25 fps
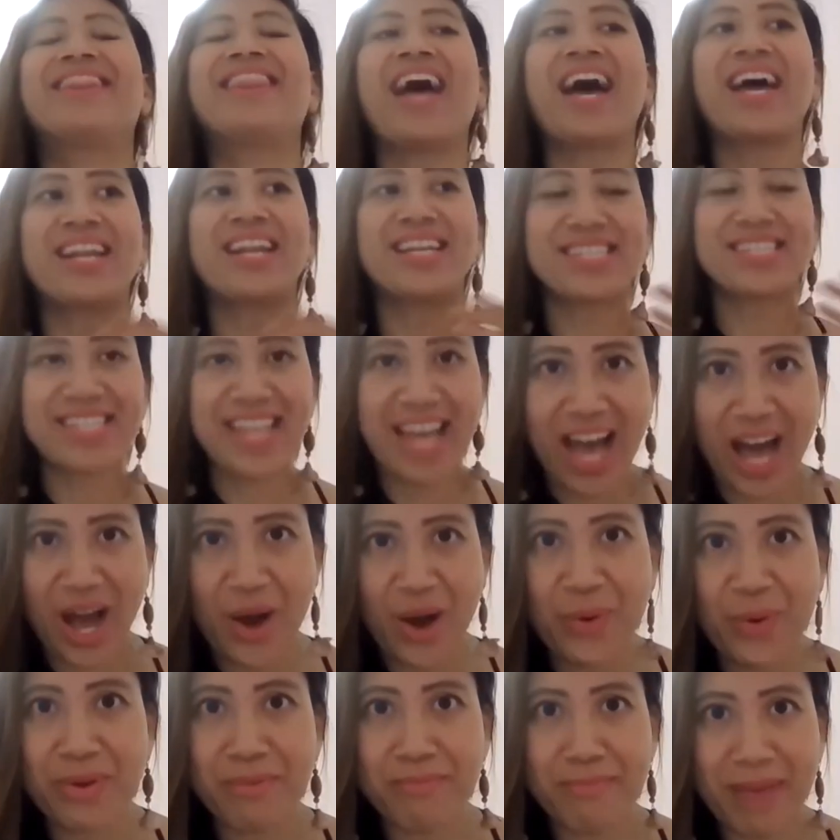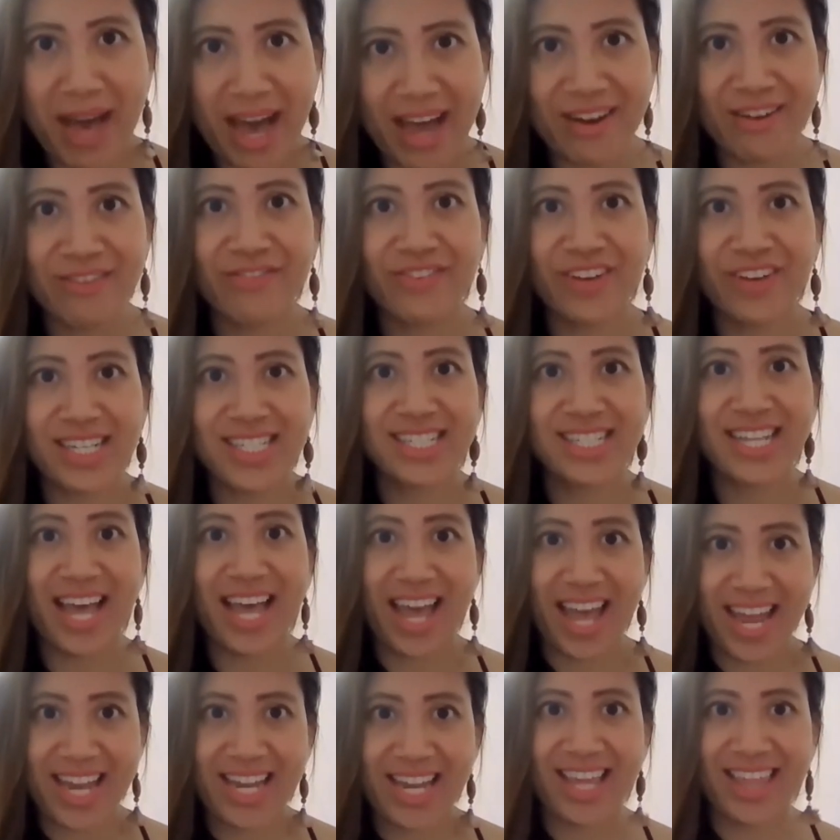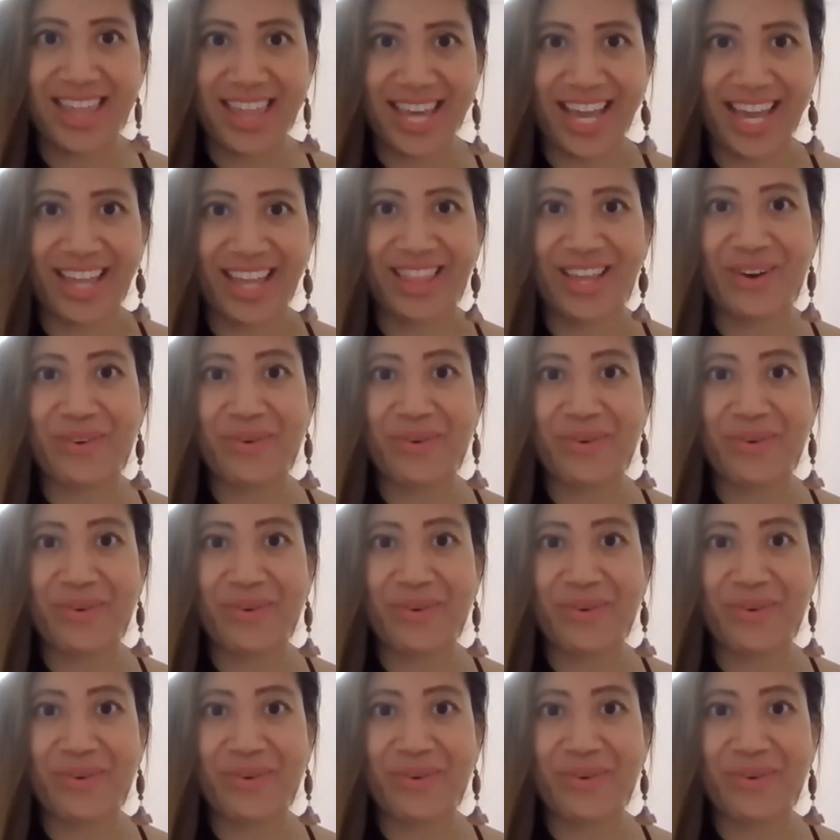That is how we manifest anything